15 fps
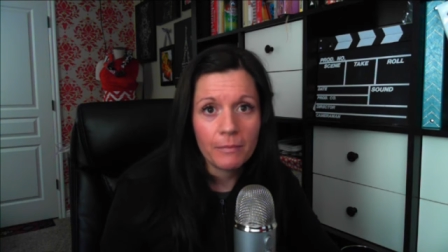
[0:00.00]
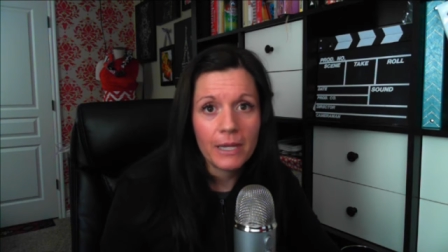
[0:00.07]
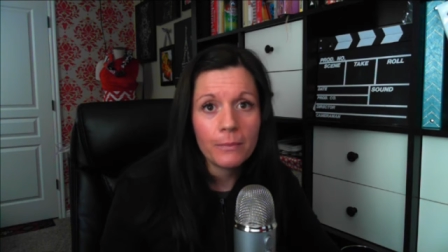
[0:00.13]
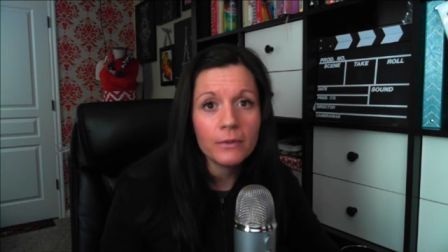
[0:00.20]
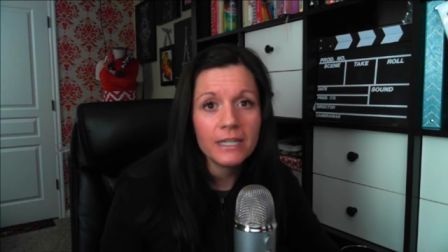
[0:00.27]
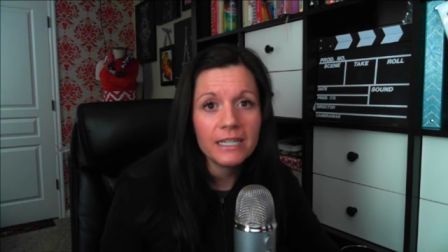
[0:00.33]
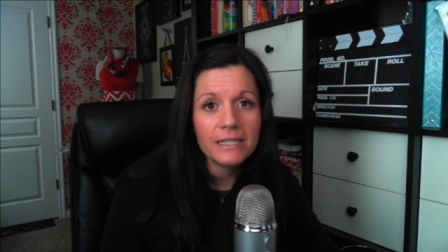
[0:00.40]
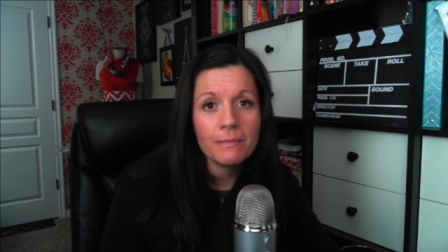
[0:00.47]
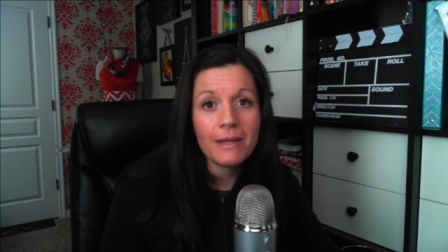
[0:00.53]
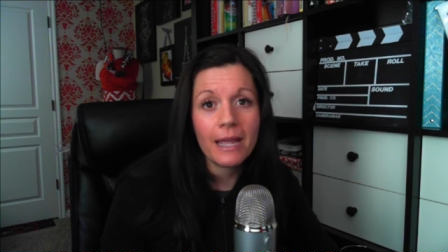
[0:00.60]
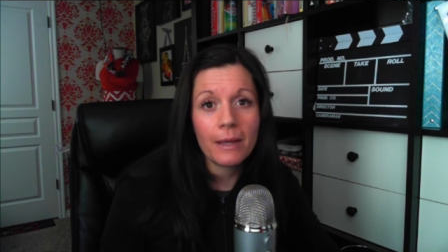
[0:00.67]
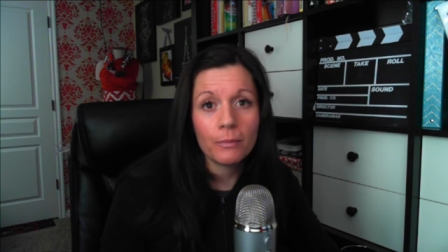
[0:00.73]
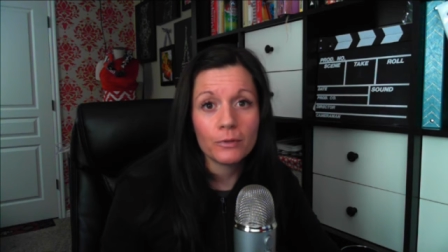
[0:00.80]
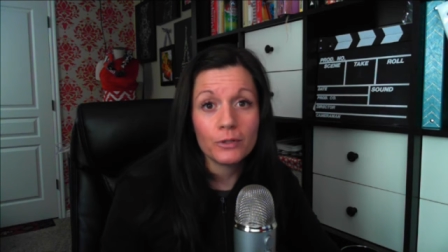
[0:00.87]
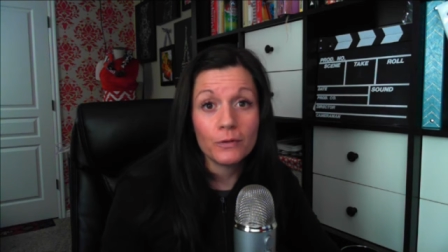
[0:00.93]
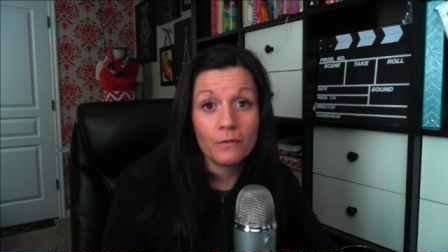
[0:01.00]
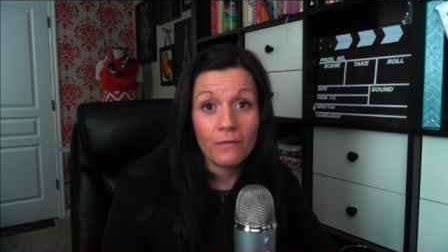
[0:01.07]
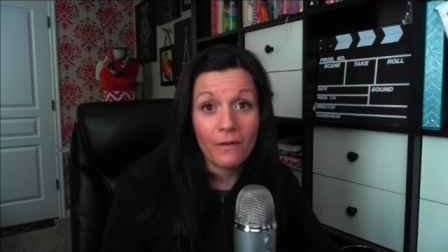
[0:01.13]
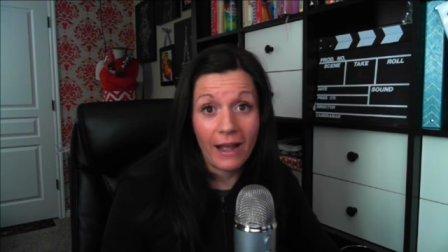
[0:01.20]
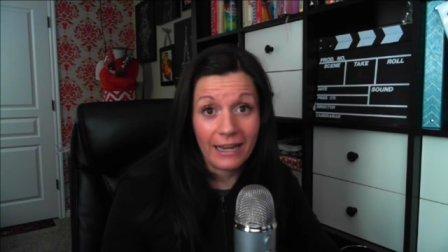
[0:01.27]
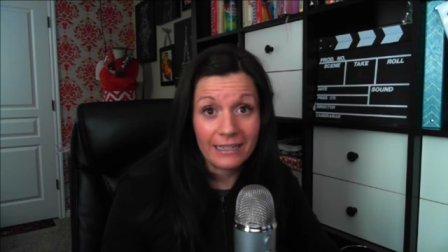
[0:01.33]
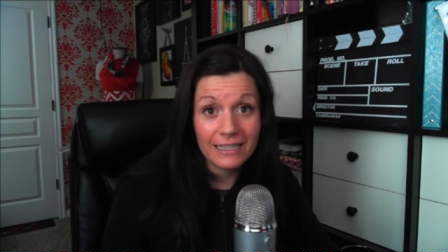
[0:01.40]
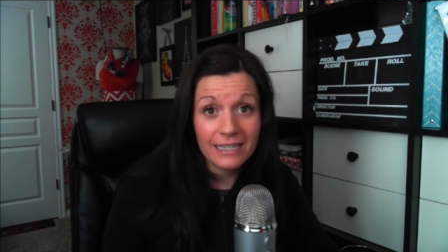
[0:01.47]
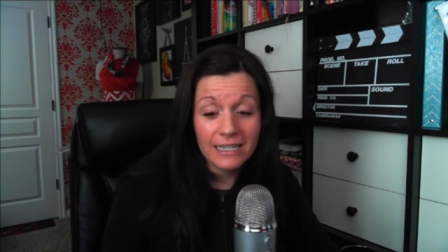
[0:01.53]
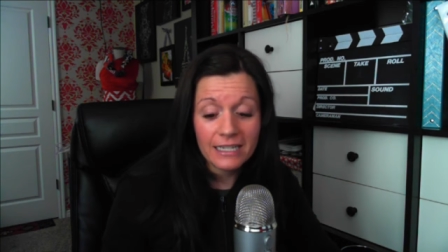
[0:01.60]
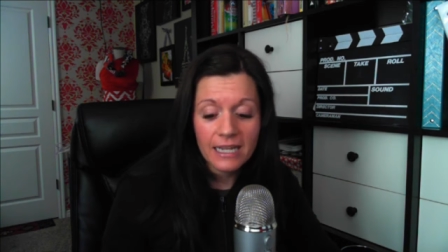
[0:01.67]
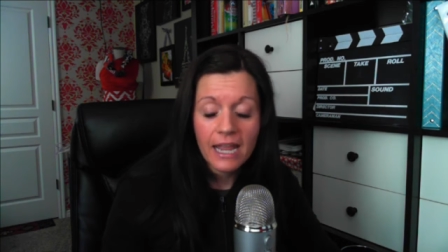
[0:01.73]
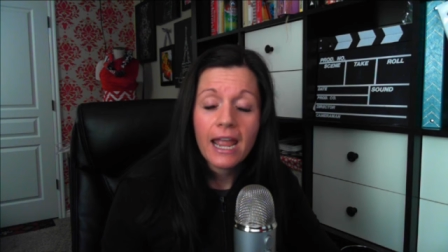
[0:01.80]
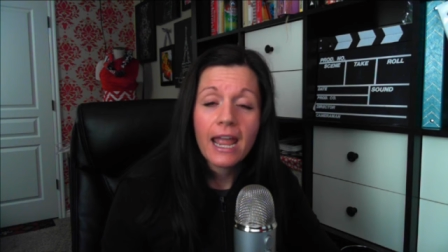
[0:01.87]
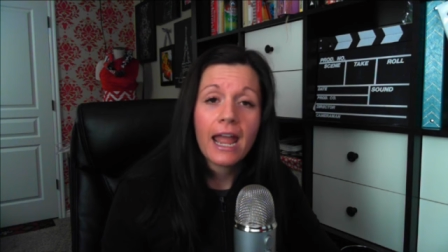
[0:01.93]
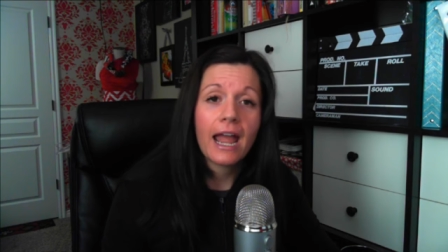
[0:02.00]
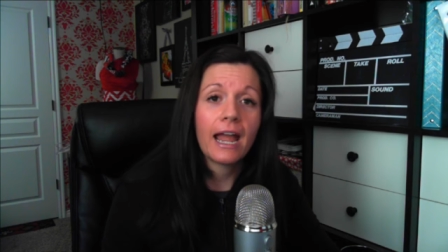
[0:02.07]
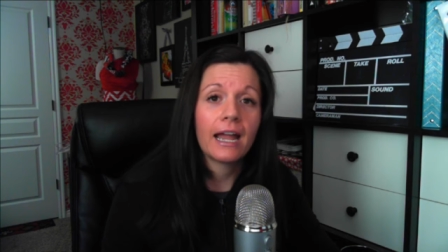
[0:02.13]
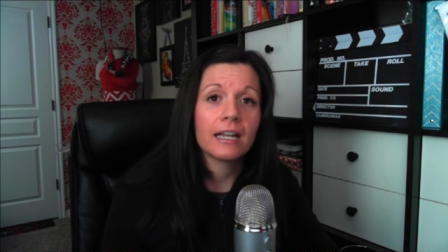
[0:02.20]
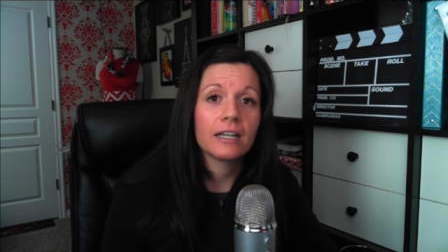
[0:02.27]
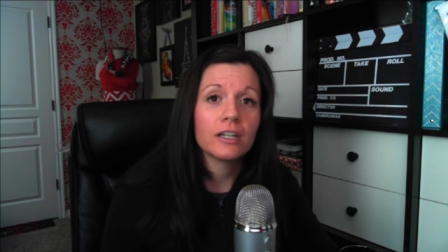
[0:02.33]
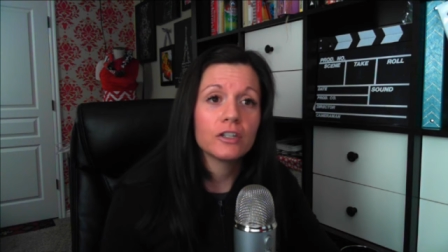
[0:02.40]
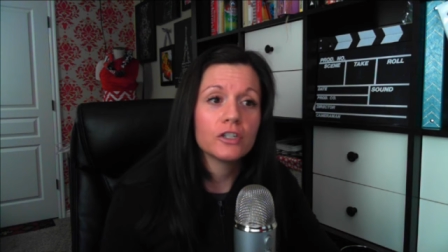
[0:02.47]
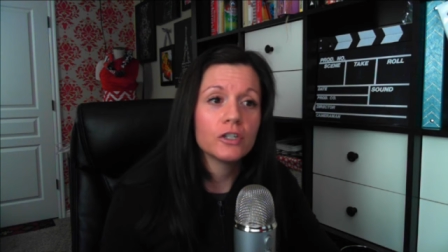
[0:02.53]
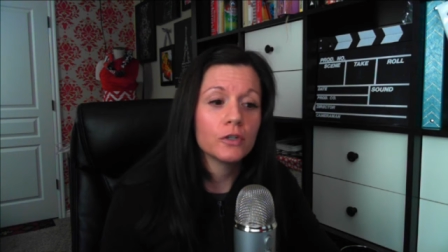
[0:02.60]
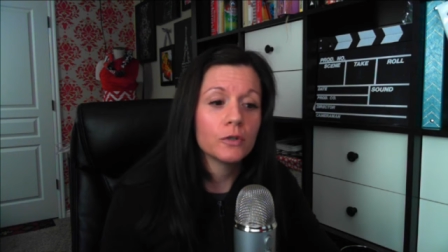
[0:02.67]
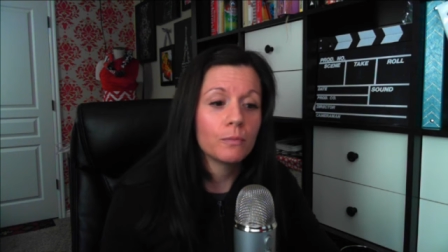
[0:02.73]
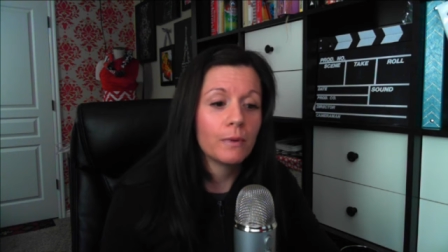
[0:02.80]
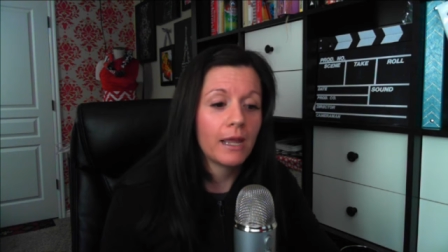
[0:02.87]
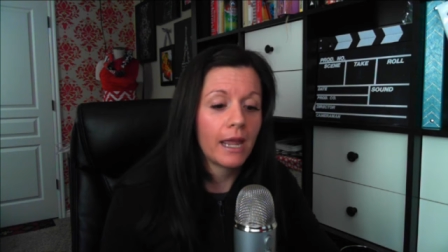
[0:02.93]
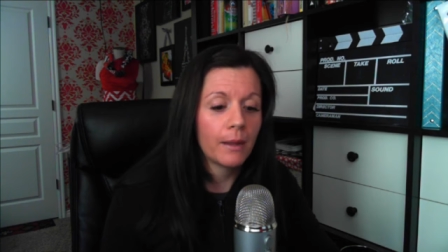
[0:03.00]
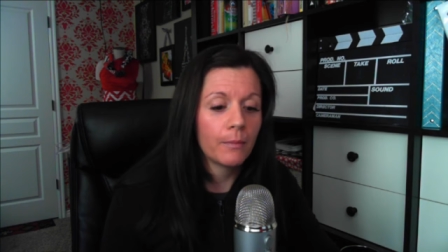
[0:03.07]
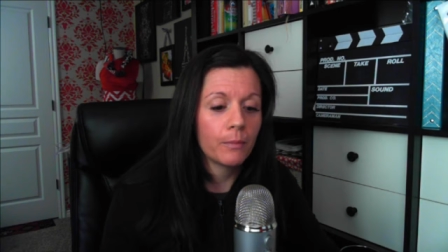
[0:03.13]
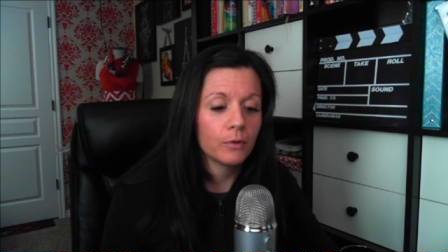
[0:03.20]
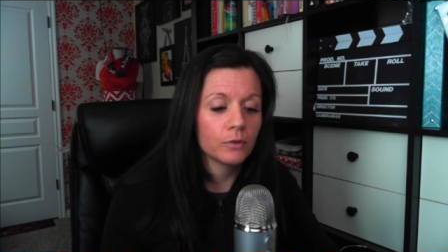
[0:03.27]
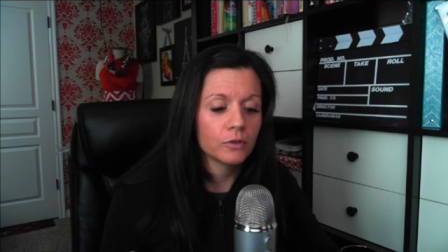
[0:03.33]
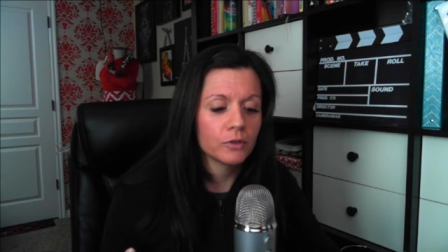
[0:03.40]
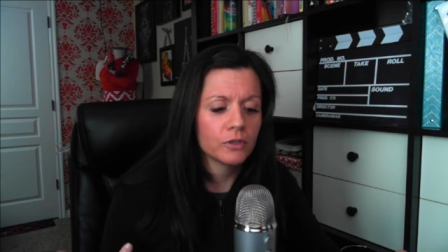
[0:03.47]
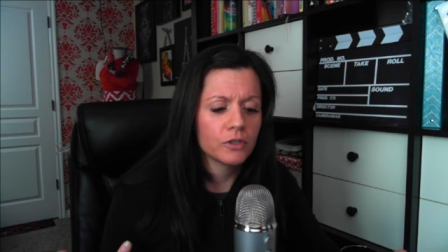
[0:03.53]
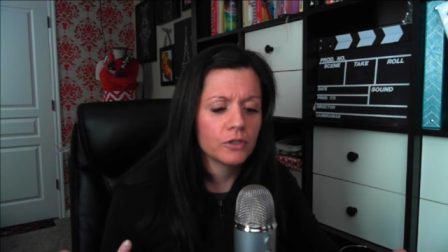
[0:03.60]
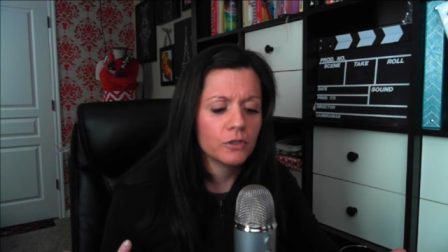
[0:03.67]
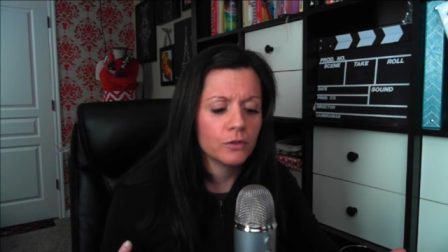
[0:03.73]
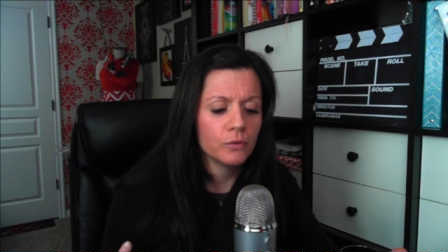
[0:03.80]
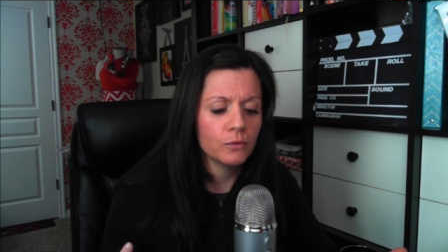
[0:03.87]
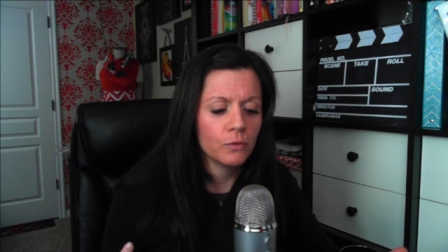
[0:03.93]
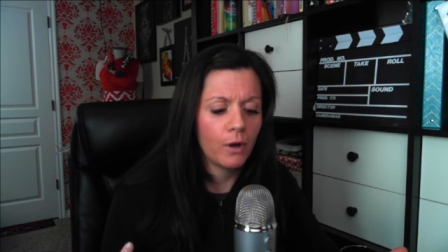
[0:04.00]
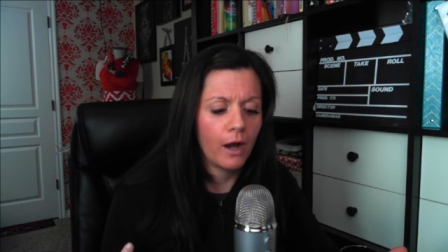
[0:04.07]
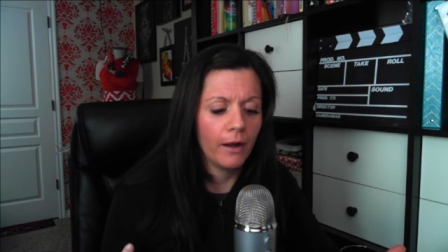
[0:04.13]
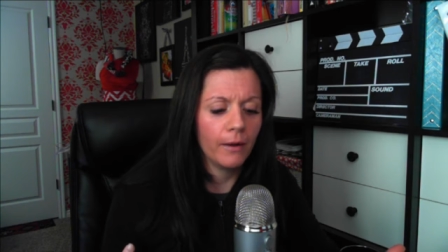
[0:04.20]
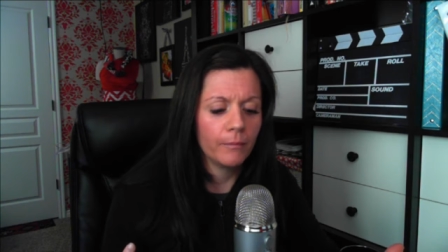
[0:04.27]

People need to be able to find it and to be able to